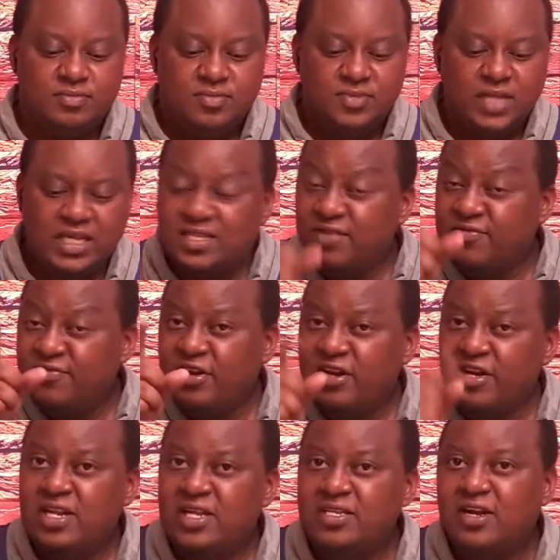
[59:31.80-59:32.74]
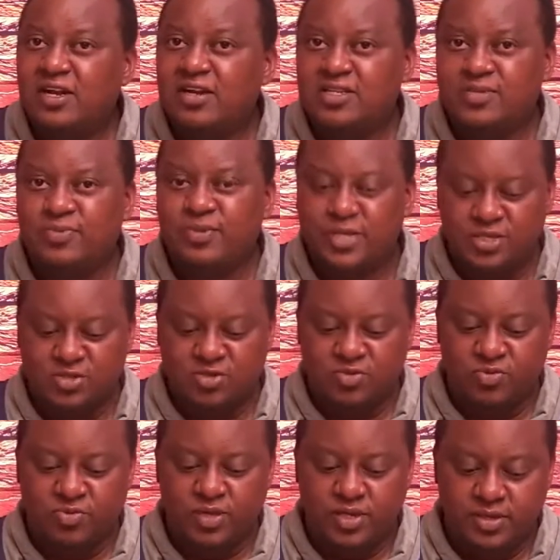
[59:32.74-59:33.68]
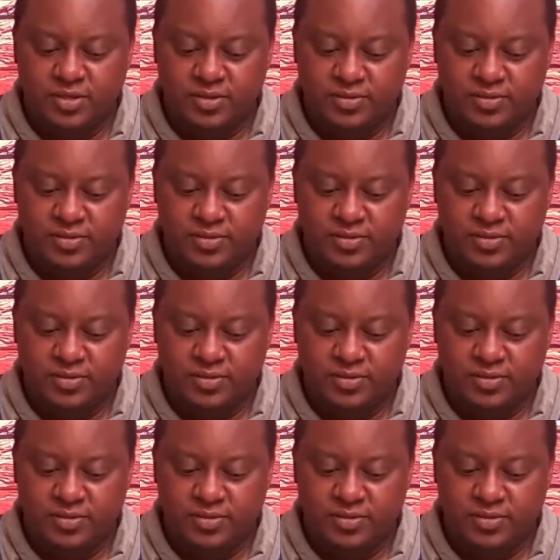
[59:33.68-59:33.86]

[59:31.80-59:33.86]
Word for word: That's a very dangerous place to be.